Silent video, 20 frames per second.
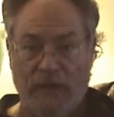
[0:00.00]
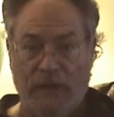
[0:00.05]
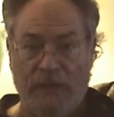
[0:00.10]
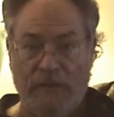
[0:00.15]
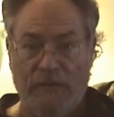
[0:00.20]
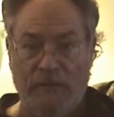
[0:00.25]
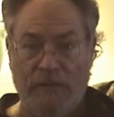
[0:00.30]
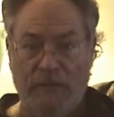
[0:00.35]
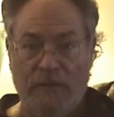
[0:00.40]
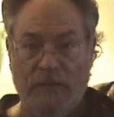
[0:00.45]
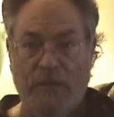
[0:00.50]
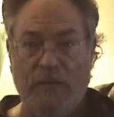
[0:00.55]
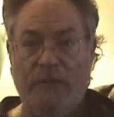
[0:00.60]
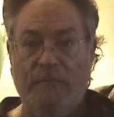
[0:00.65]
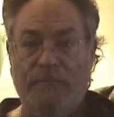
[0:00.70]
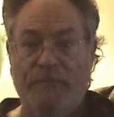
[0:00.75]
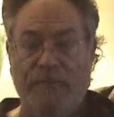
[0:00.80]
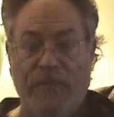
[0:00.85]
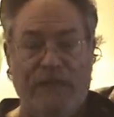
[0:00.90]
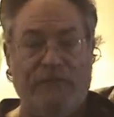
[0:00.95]
Okay?
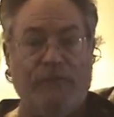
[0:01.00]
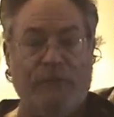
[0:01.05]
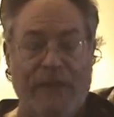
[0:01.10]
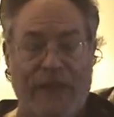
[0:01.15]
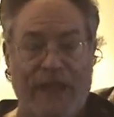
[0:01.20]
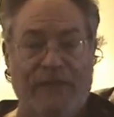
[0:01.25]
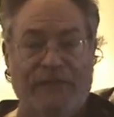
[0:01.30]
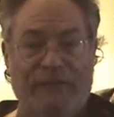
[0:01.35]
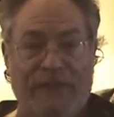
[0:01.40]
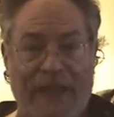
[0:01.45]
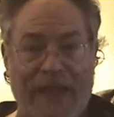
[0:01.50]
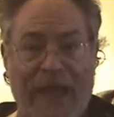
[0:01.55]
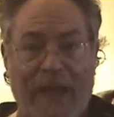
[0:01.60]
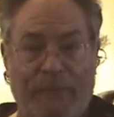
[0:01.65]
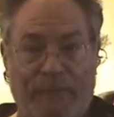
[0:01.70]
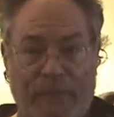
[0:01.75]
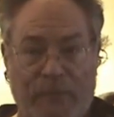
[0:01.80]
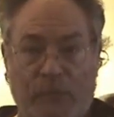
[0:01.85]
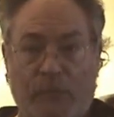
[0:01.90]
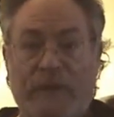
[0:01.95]
That's what has to
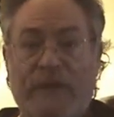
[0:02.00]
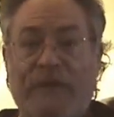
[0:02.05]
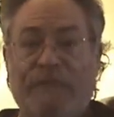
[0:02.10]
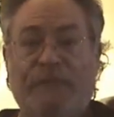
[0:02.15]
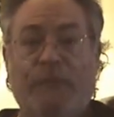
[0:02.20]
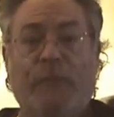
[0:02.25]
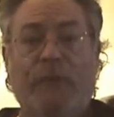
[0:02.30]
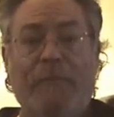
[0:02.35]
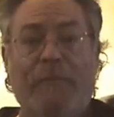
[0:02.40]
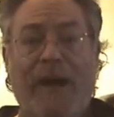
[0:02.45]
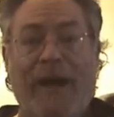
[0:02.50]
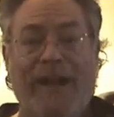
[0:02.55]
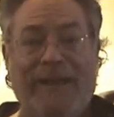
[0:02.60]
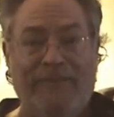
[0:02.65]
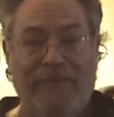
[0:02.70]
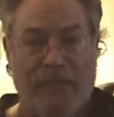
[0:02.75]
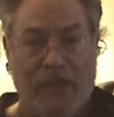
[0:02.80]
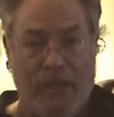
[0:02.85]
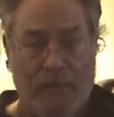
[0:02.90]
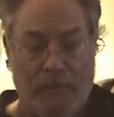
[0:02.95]
happen. We have to
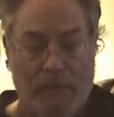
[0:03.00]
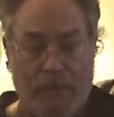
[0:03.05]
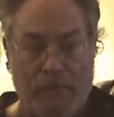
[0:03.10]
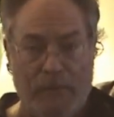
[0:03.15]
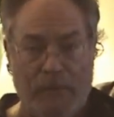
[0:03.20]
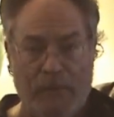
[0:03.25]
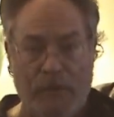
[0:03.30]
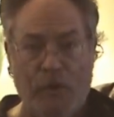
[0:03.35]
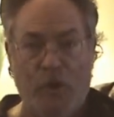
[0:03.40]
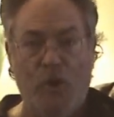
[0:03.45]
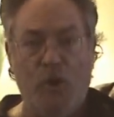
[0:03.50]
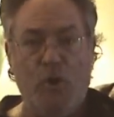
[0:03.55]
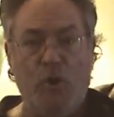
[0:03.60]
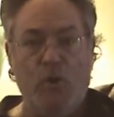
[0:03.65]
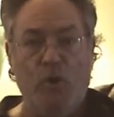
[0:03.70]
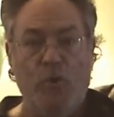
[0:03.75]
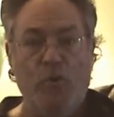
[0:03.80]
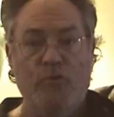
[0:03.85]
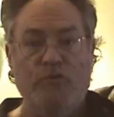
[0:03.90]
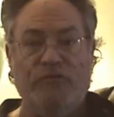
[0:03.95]
remind them
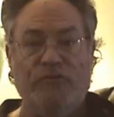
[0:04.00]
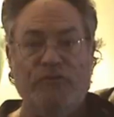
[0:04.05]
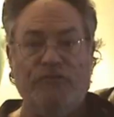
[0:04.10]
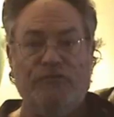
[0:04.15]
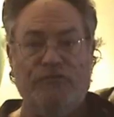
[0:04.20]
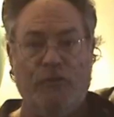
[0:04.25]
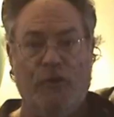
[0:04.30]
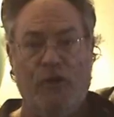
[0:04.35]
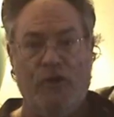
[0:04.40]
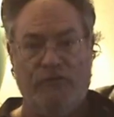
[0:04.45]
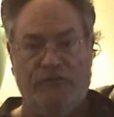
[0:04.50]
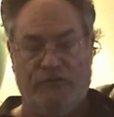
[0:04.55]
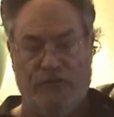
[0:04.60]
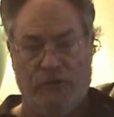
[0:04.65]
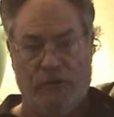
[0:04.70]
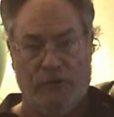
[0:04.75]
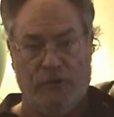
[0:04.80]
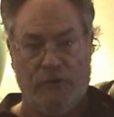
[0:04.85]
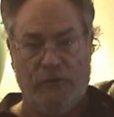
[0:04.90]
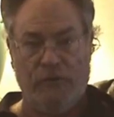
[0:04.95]
who's in charge
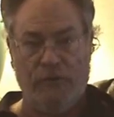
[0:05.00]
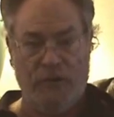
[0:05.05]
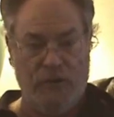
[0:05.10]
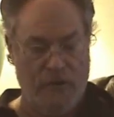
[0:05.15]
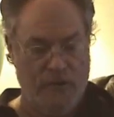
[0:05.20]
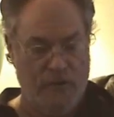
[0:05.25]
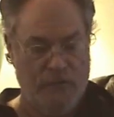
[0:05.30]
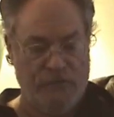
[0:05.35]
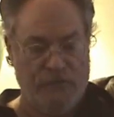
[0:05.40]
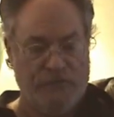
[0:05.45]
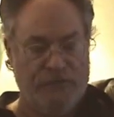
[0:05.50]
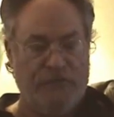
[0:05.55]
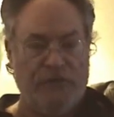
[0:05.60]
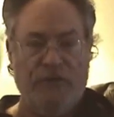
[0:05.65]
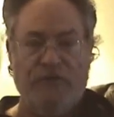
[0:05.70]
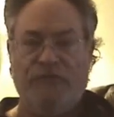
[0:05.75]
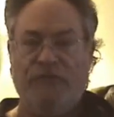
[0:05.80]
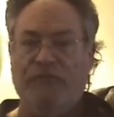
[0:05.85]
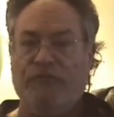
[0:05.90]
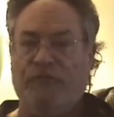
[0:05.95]
here. The
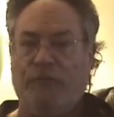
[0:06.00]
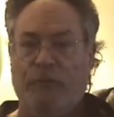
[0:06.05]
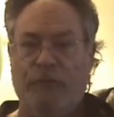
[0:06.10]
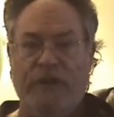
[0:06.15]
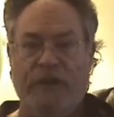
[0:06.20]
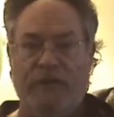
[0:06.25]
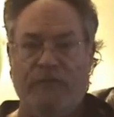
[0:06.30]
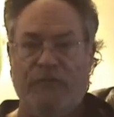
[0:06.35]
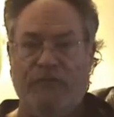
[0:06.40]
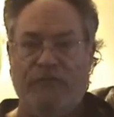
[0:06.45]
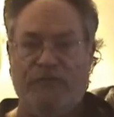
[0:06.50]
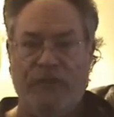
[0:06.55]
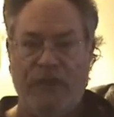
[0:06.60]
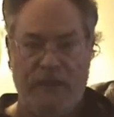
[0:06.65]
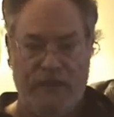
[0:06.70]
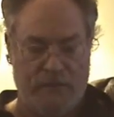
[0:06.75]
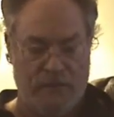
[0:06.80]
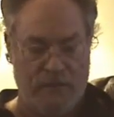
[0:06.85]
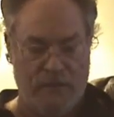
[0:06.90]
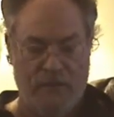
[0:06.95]
citizens created the
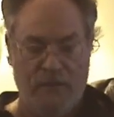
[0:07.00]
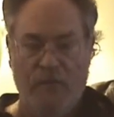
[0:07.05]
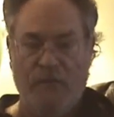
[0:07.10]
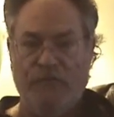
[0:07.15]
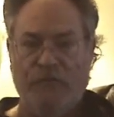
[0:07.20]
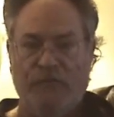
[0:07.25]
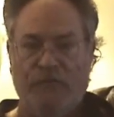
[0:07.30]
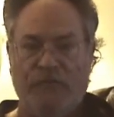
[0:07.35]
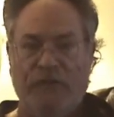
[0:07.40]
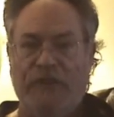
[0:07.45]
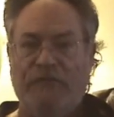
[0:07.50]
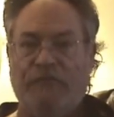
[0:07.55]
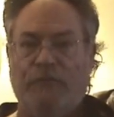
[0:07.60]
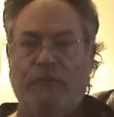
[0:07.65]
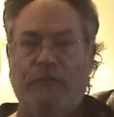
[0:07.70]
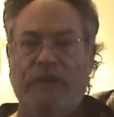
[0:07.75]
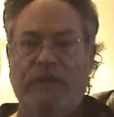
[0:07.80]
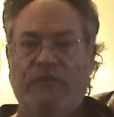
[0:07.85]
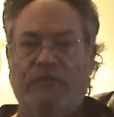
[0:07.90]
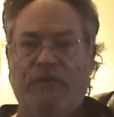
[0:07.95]
states
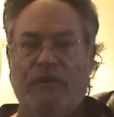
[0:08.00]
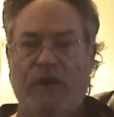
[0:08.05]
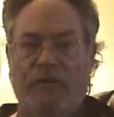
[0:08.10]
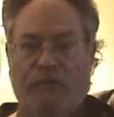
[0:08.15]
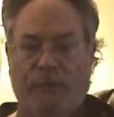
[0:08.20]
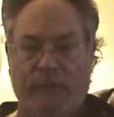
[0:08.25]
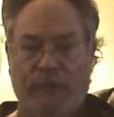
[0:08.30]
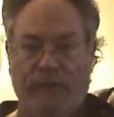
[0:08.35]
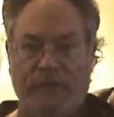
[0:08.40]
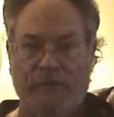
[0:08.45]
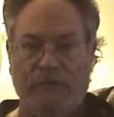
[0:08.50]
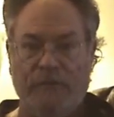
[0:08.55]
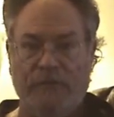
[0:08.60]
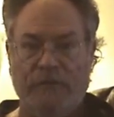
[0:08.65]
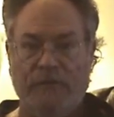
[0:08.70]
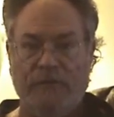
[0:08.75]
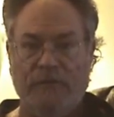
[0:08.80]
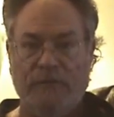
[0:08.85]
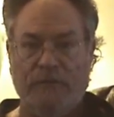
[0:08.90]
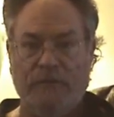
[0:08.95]
created the government.
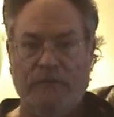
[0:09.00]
